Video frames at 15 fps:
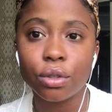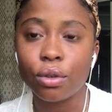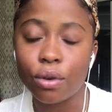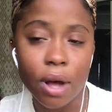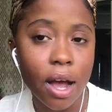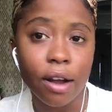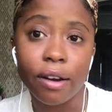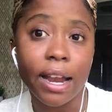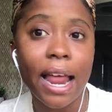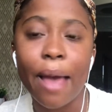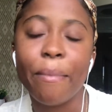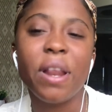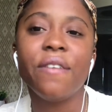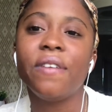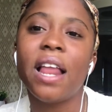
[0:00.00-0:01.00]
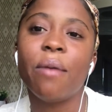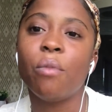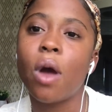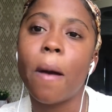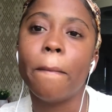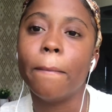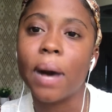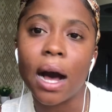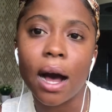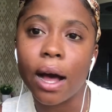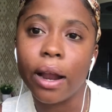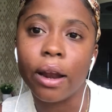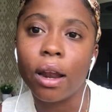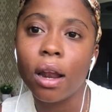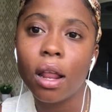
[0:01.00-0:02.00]
angry. Like, me feel like one
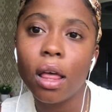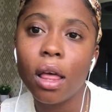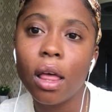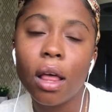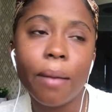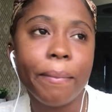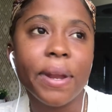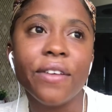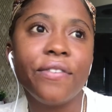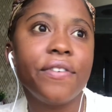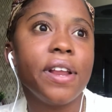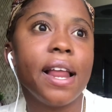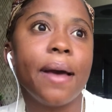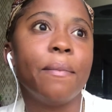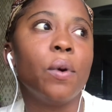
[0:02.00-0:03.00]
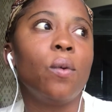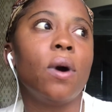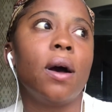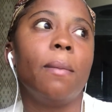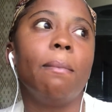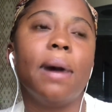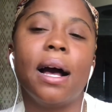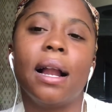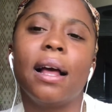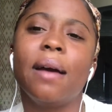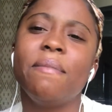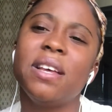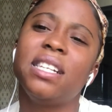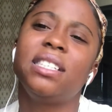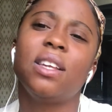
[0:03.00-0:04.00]
ball. Me feel like me want back. I
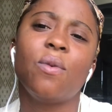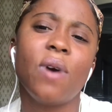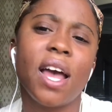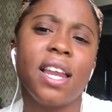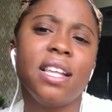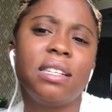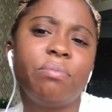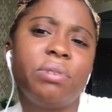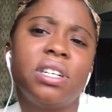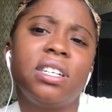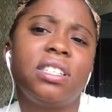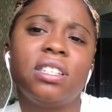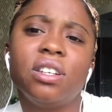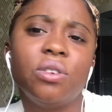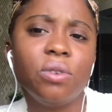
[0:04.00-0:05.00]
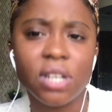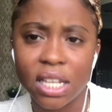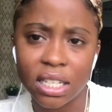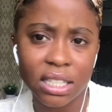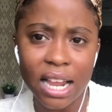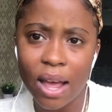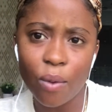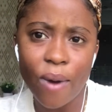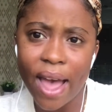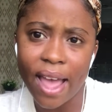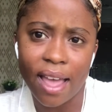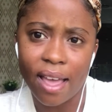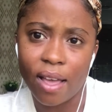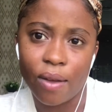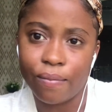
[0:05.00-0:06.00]
mean, I say, why this person do this? Like, why?
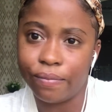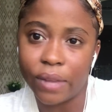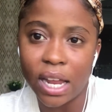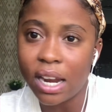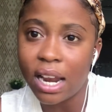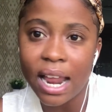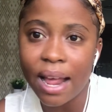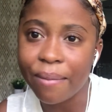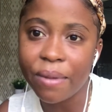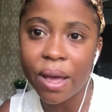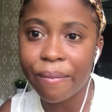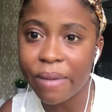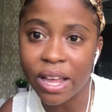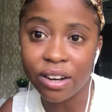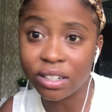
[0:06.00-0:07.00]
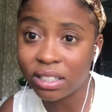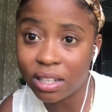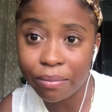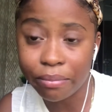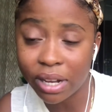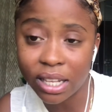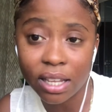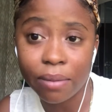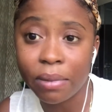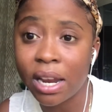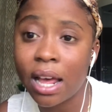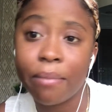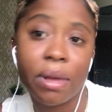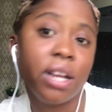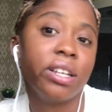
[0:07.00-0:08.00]
I'm not like me. I beg no sympathy. Me not
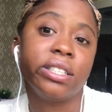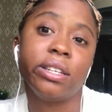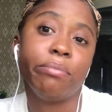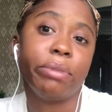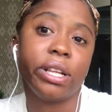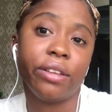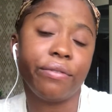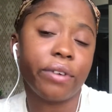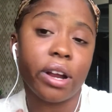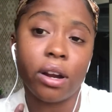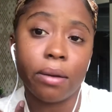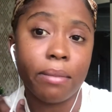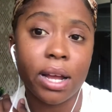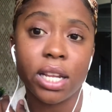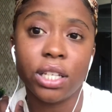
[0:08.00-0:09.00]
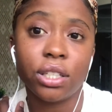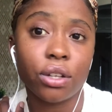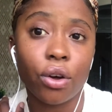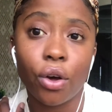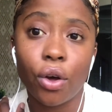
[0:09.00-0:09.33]
beg no sympathy for nobody. So,